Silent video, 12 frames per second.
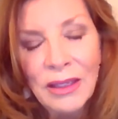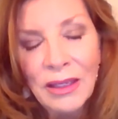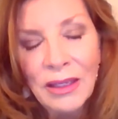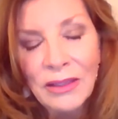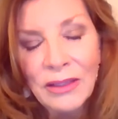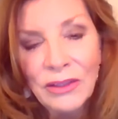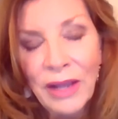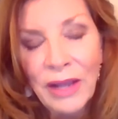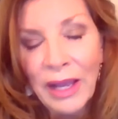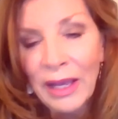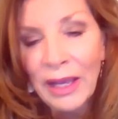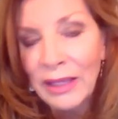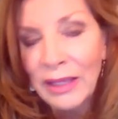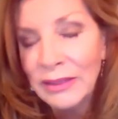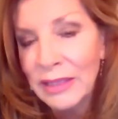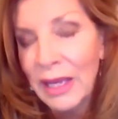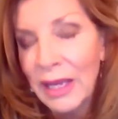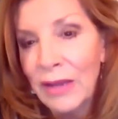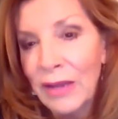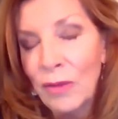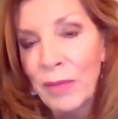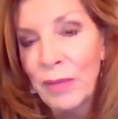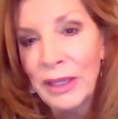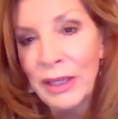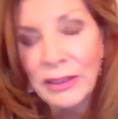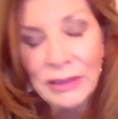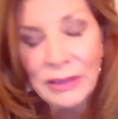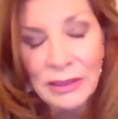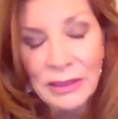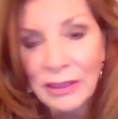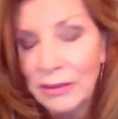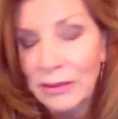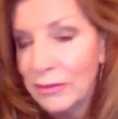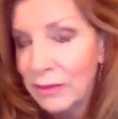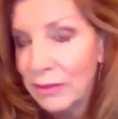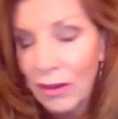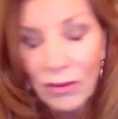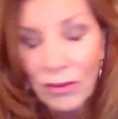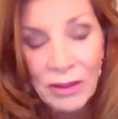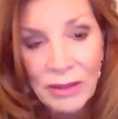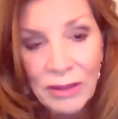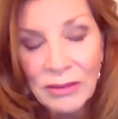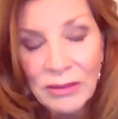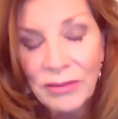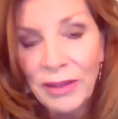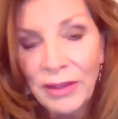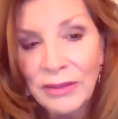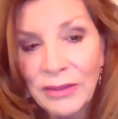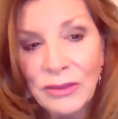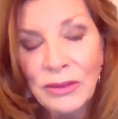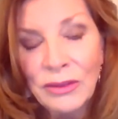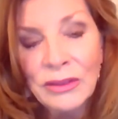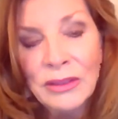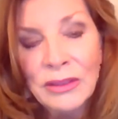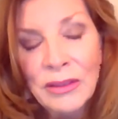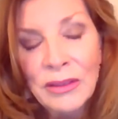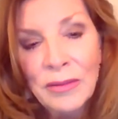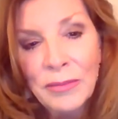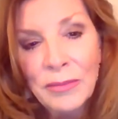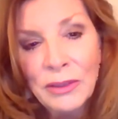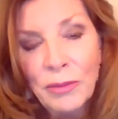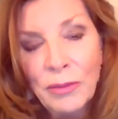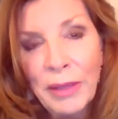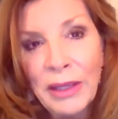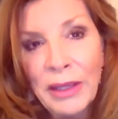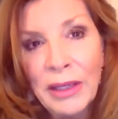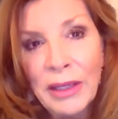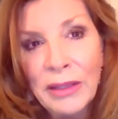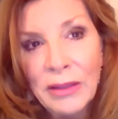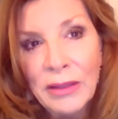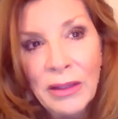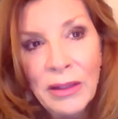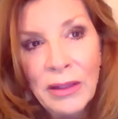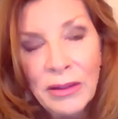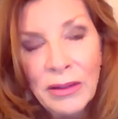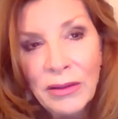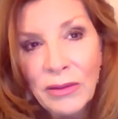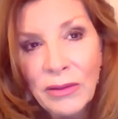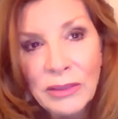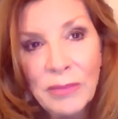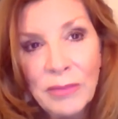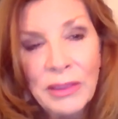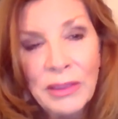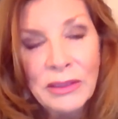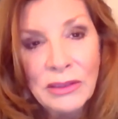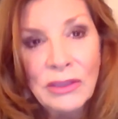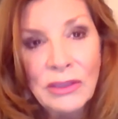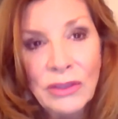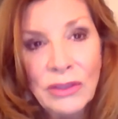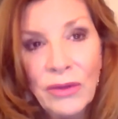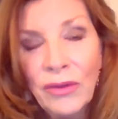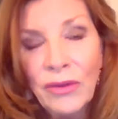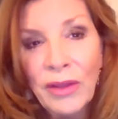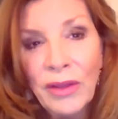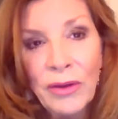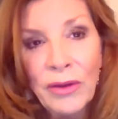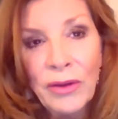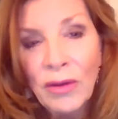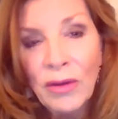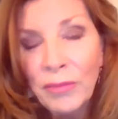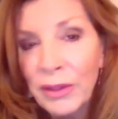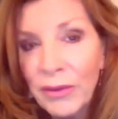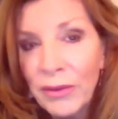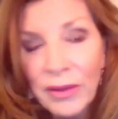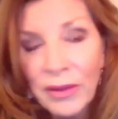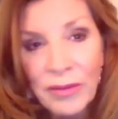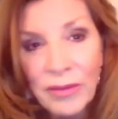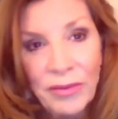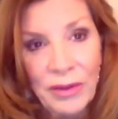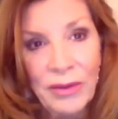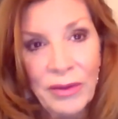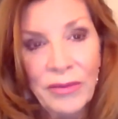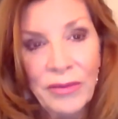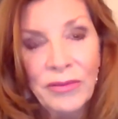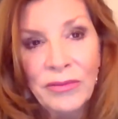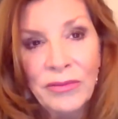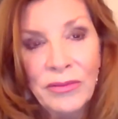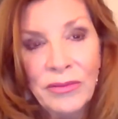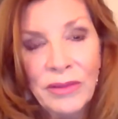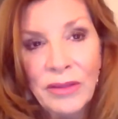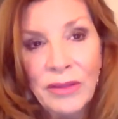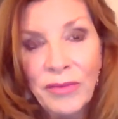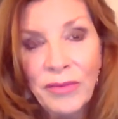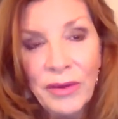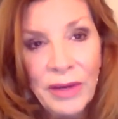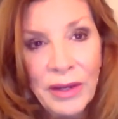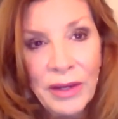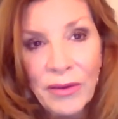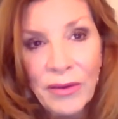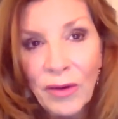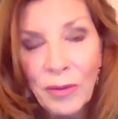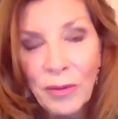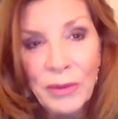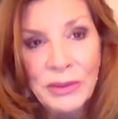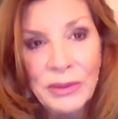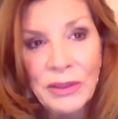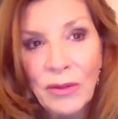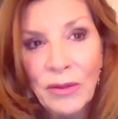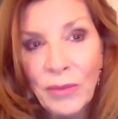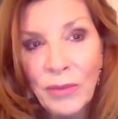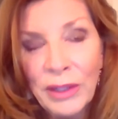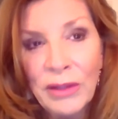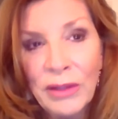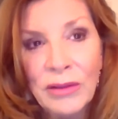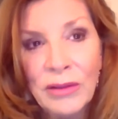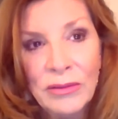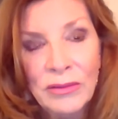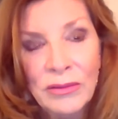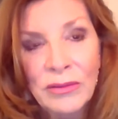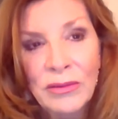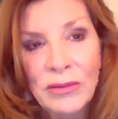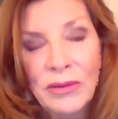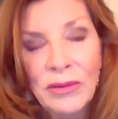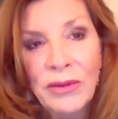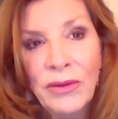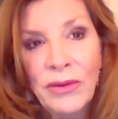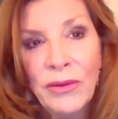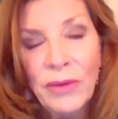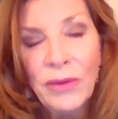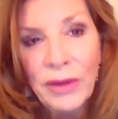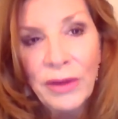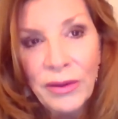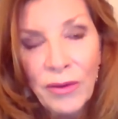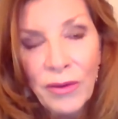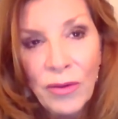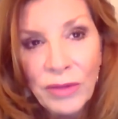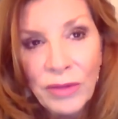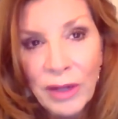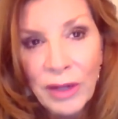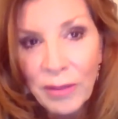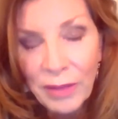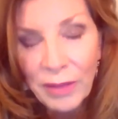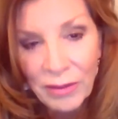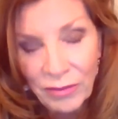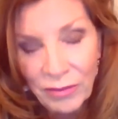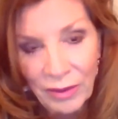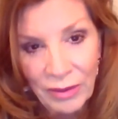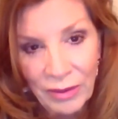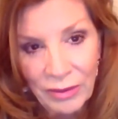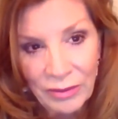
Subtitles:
As you ask that, you may get all kinds of answers, but you may get something that's to show you that you're bigger than the fear. The fear can't harm you. It's not real. You are here to overcome that fear.